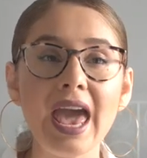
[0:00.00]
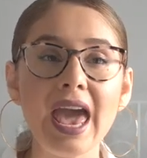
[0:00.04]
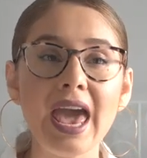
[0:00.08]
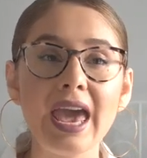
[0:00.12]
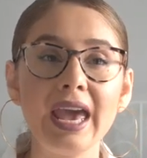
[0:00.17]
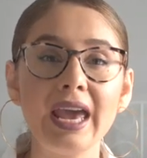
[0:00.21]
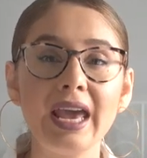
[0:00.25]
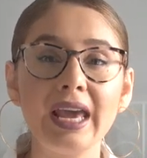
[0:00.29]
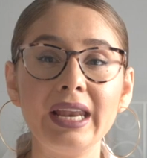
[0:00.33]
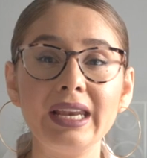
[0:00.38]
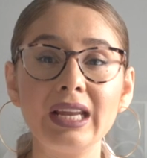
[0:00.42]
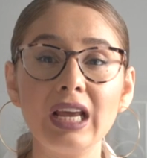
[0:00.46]

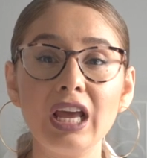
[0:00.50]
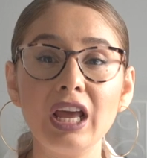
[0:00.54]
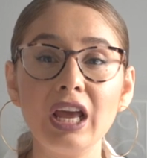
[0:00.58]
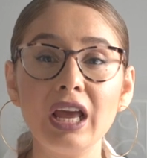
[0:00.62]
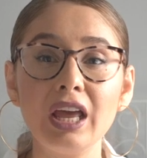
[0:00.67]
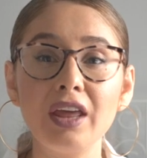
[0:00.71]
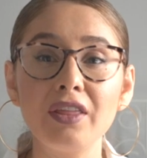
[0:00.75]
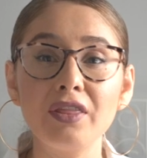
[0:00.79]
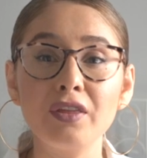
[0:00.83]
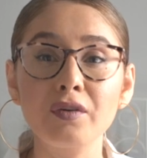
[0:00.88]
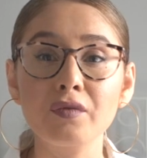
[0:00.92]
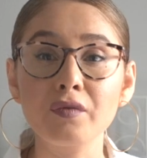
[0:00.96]
And
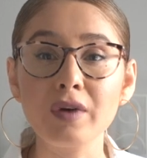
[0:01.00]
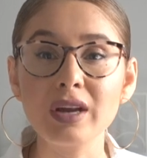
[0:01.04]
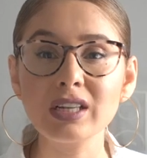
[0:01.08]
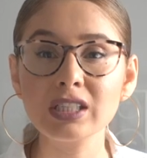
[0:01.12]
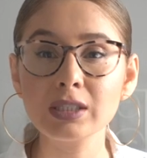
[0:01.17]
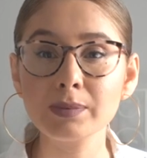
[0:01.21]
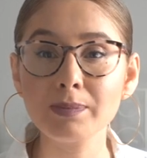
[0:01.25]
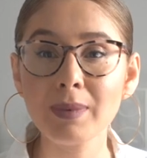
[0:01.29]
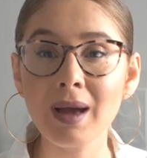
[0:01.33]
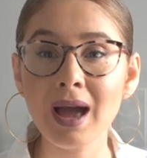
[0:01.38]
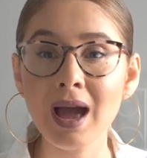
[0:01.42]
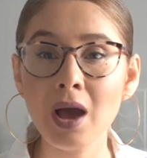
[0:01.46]
the
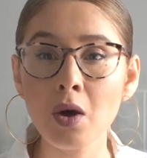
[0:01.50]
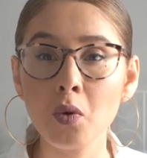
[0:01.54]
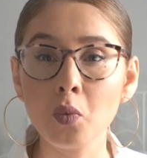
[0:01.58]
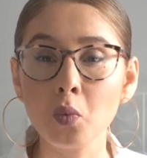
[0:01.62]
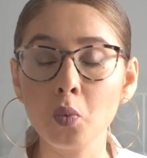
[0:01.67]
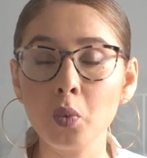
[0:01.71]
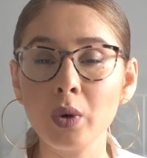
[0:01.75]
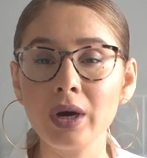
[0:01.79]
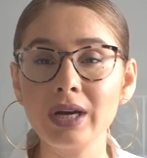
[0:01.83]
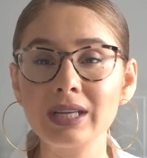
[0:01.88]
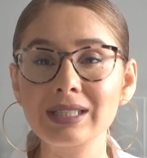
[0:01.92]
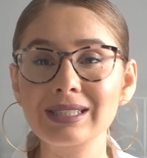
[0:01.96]
red spot
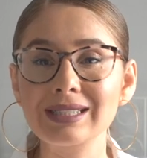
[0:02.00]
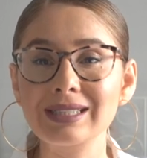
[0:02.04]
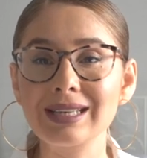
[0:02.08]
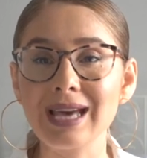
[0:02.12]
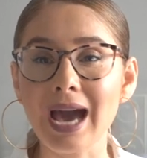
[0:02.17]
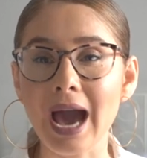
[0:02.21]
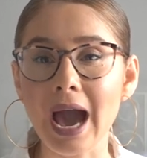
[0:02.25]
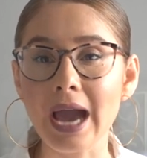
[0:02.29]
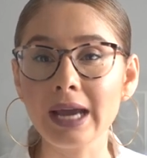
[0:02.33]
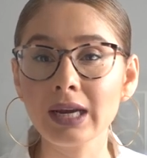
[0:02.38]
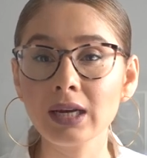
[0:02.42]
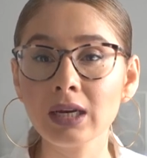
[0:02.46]
was
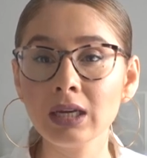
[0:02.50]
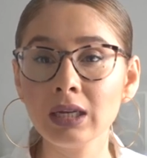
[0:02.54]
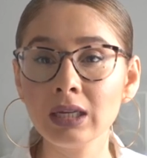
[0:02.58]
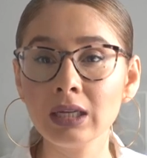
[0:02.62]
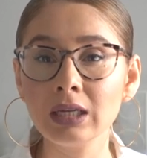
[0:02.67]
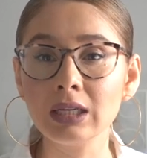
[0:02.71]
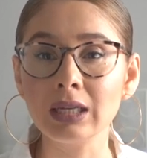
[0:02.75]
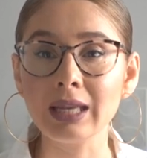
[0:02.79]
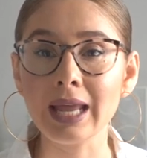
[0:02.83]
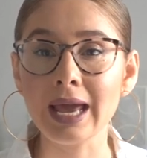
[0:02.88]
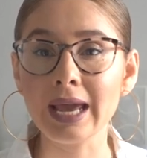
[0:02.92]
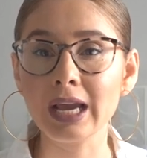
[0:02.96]
kind
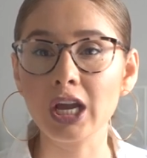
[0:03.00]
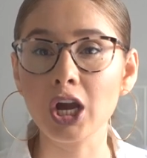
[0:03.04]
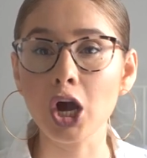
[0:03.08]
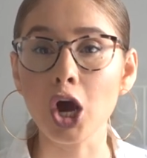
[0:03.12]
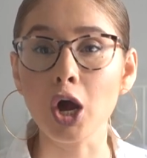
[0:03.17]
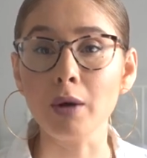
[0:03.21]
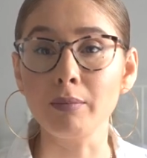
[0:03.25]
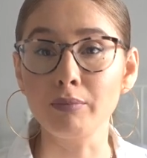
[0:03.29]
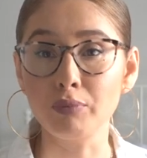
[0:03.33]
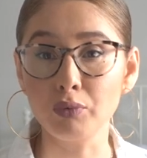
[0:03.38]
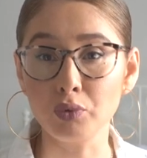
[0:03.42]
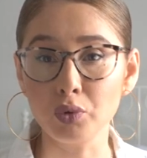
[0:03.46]
of like
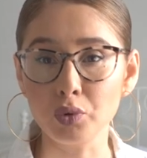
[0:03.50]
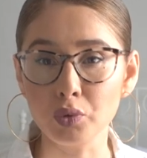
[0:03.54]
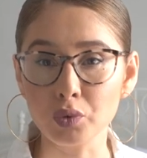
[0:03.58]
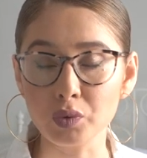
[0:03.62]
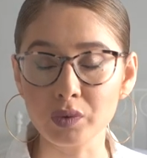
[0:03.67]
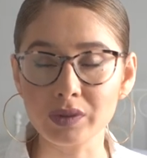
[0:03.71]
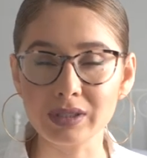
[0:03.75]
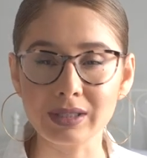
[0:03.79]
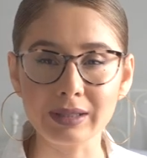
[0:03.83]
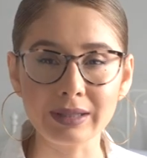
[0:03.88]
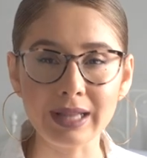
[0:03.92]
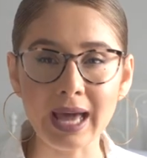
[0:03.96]
a bruise.